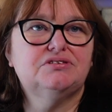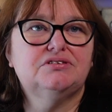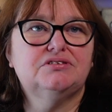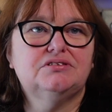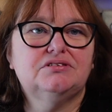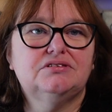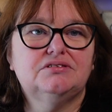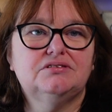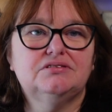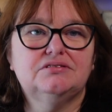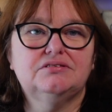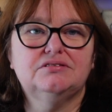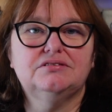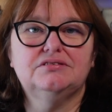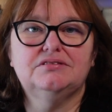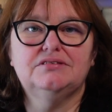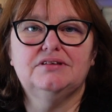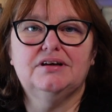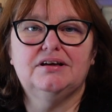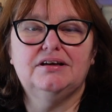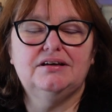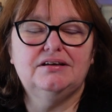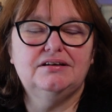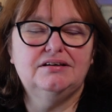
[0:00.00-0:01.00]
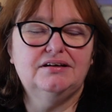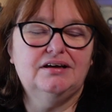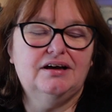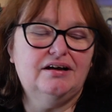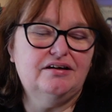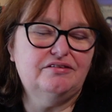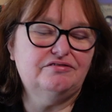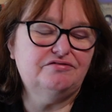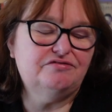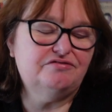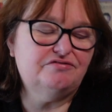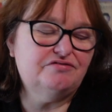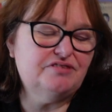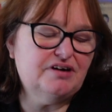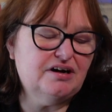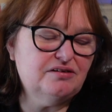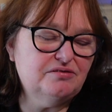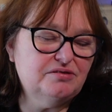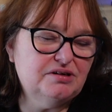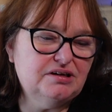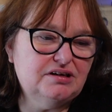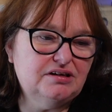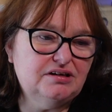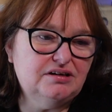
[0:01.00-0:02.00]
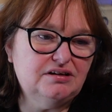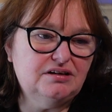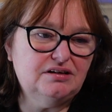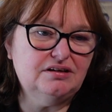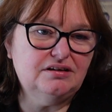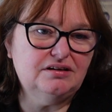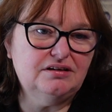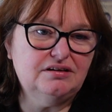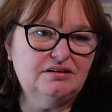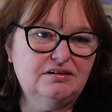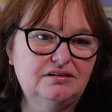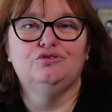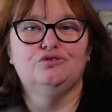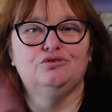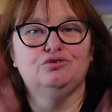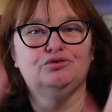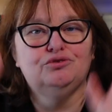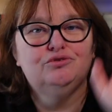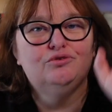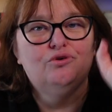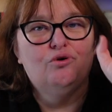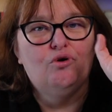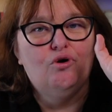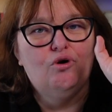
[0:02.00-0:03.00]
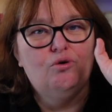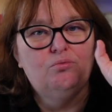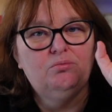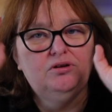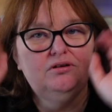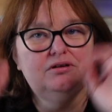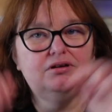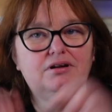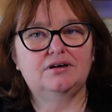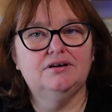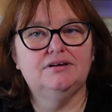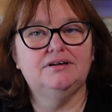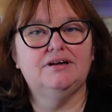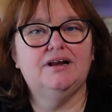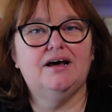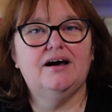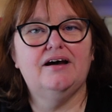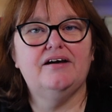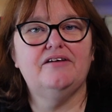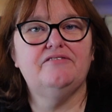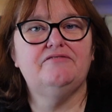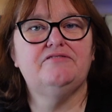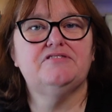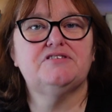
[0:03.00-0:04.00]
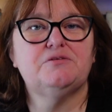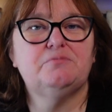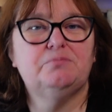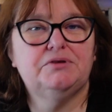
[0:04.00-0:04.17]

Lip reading: They have very normal lives,